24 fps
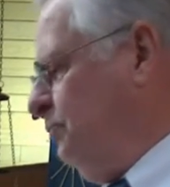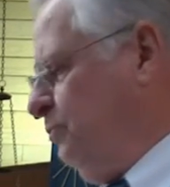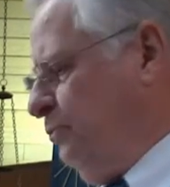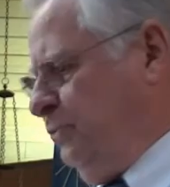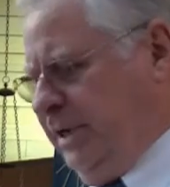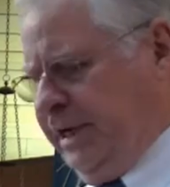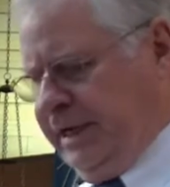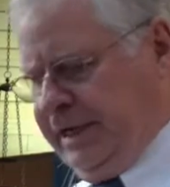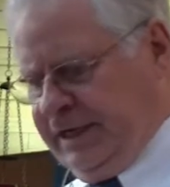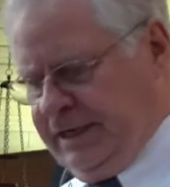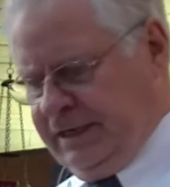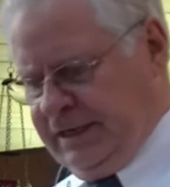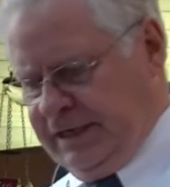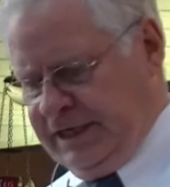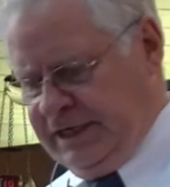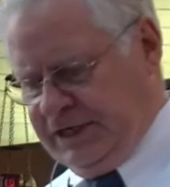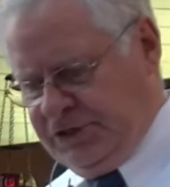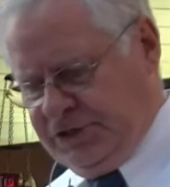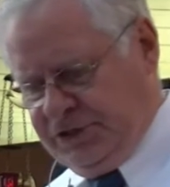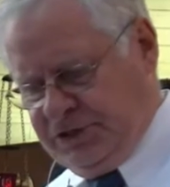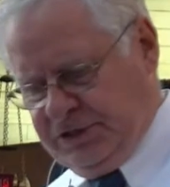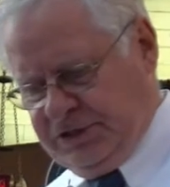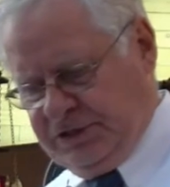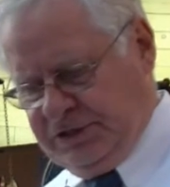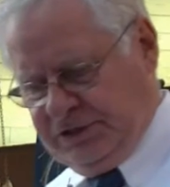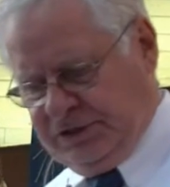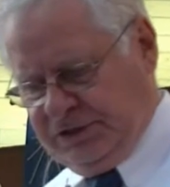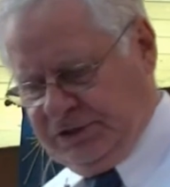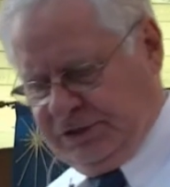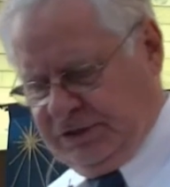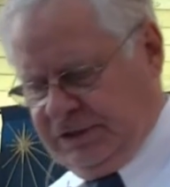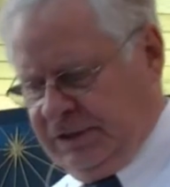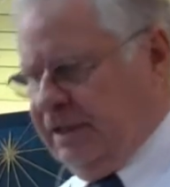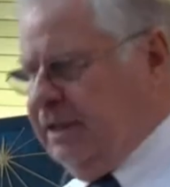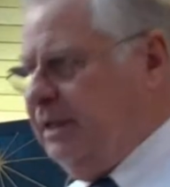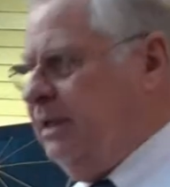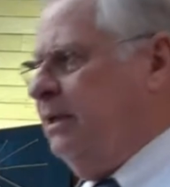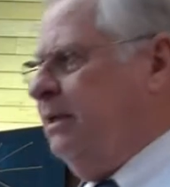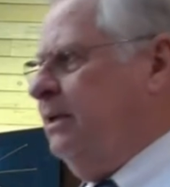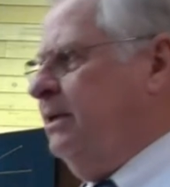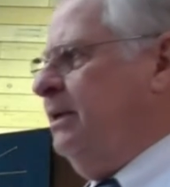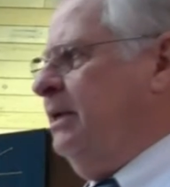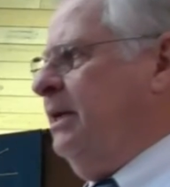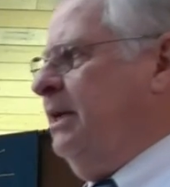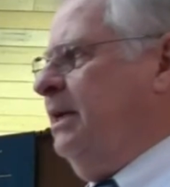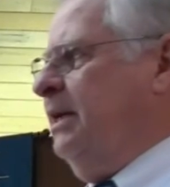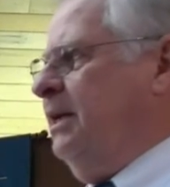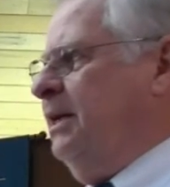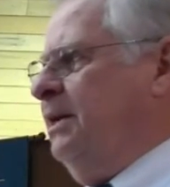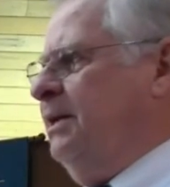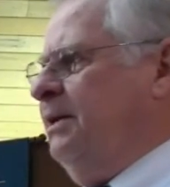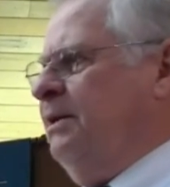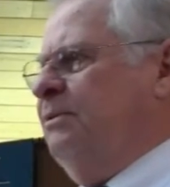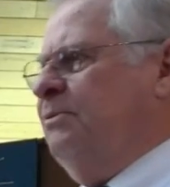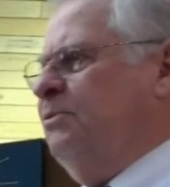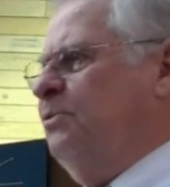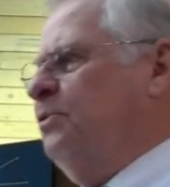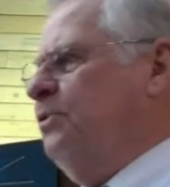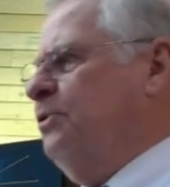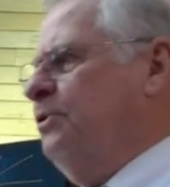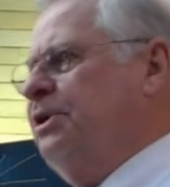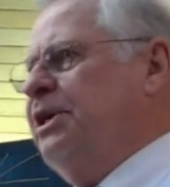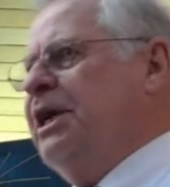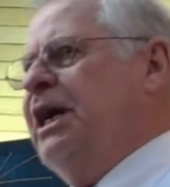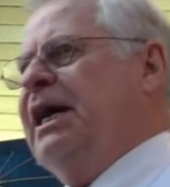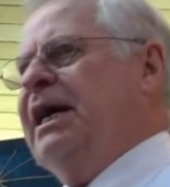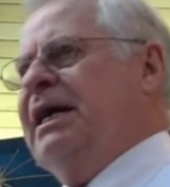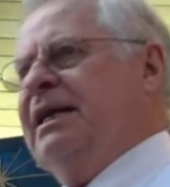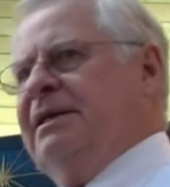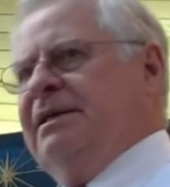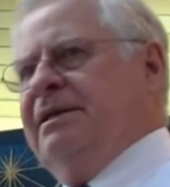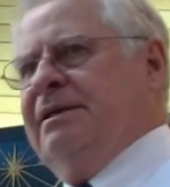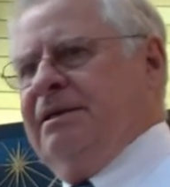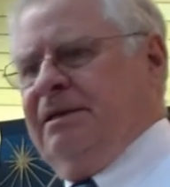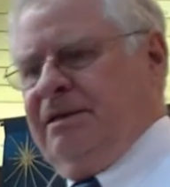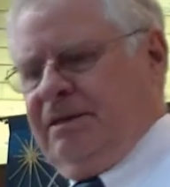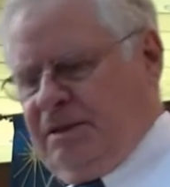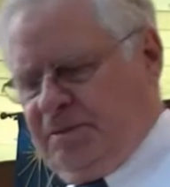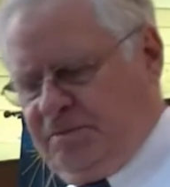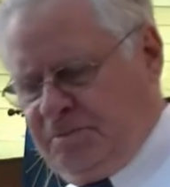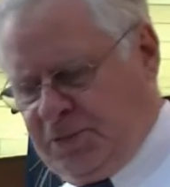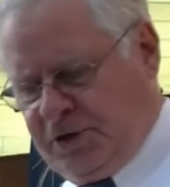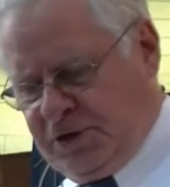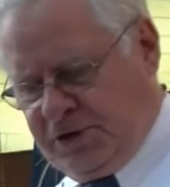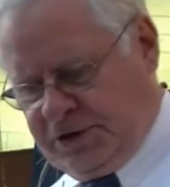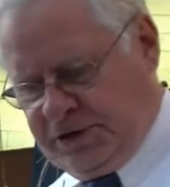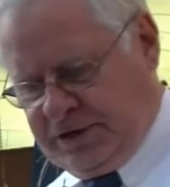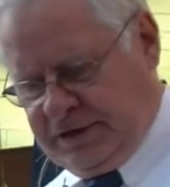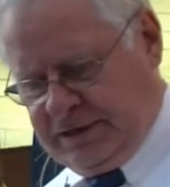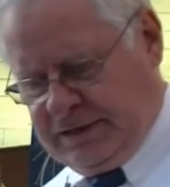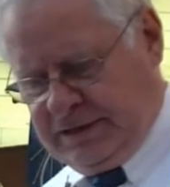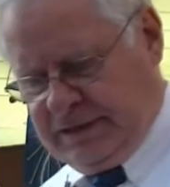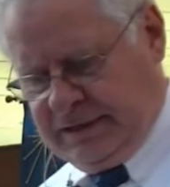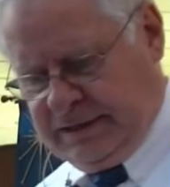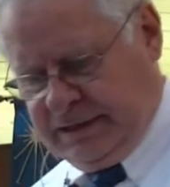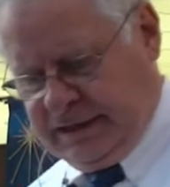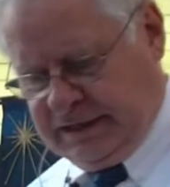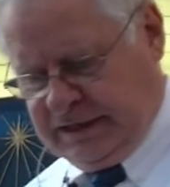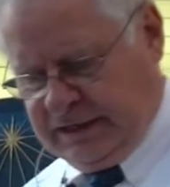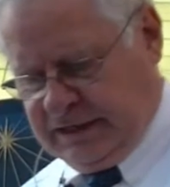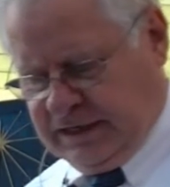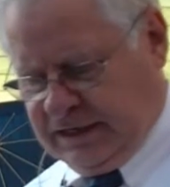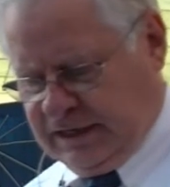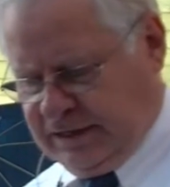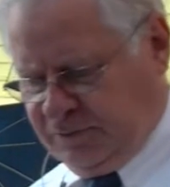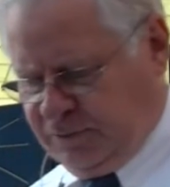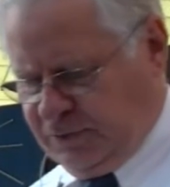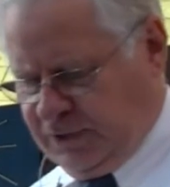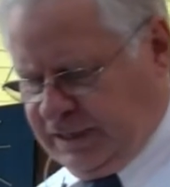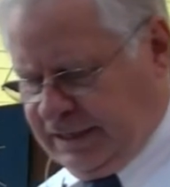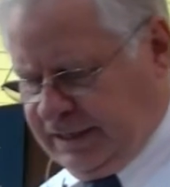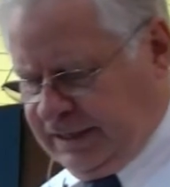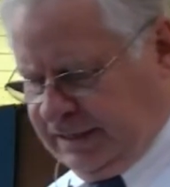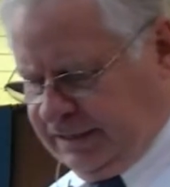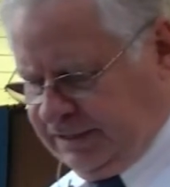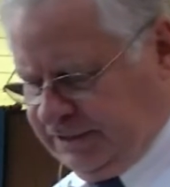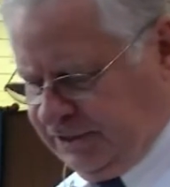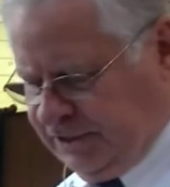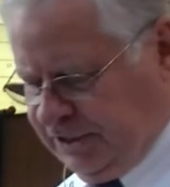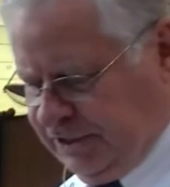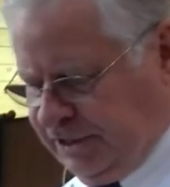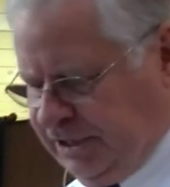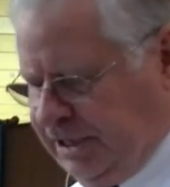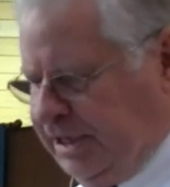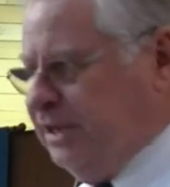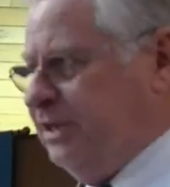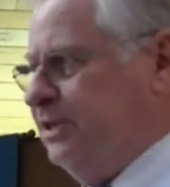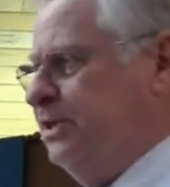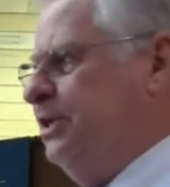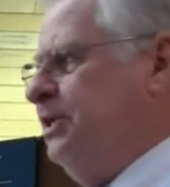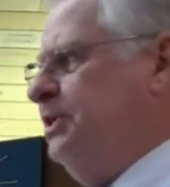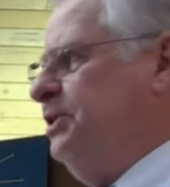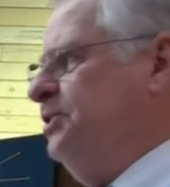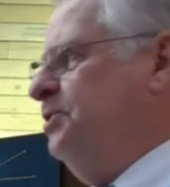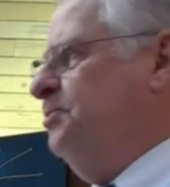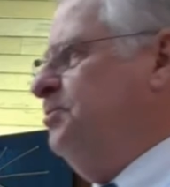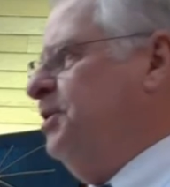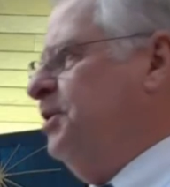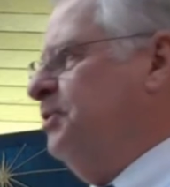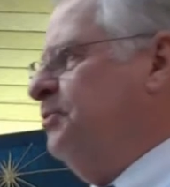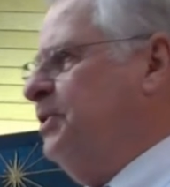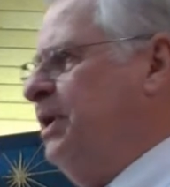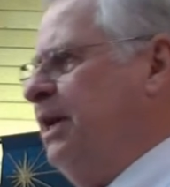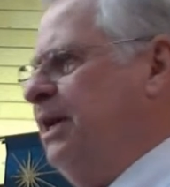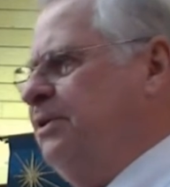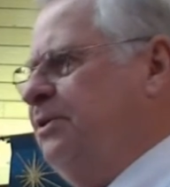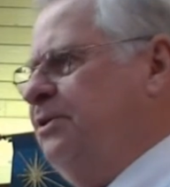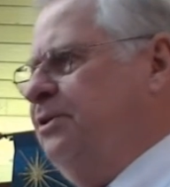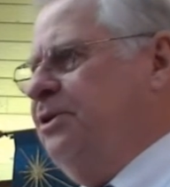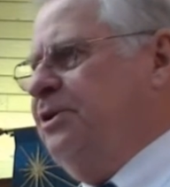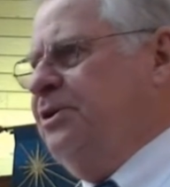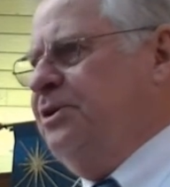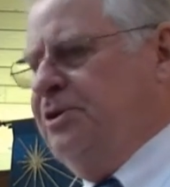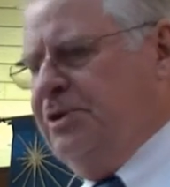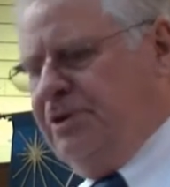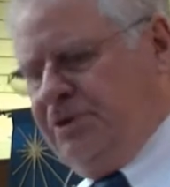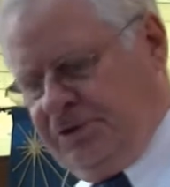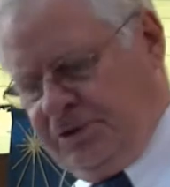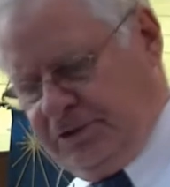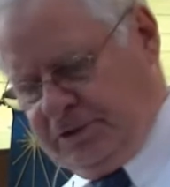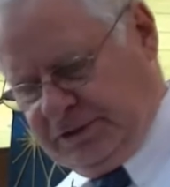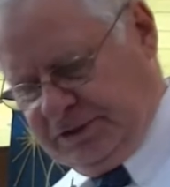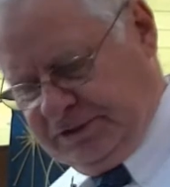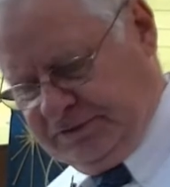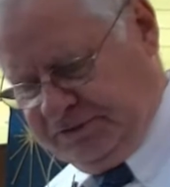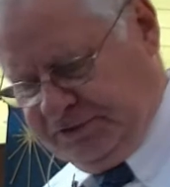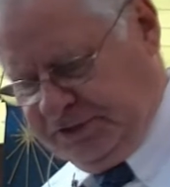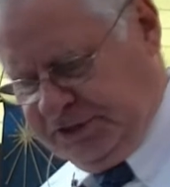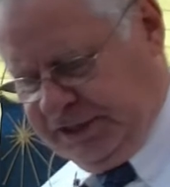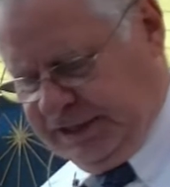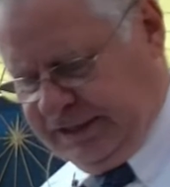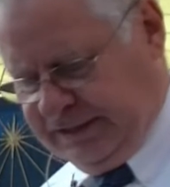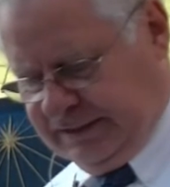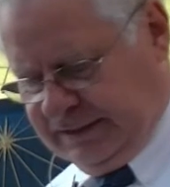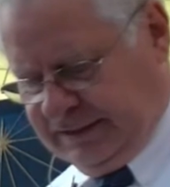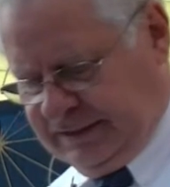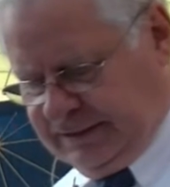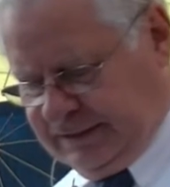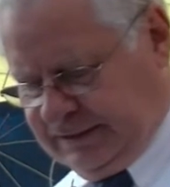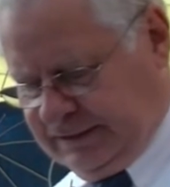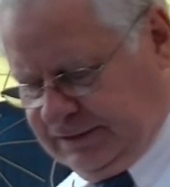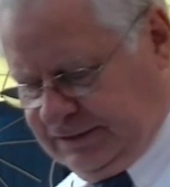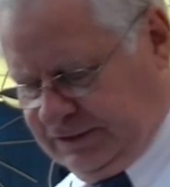regulations uh, were not the part that God wanted us to continue, but rather the good news of Jesus.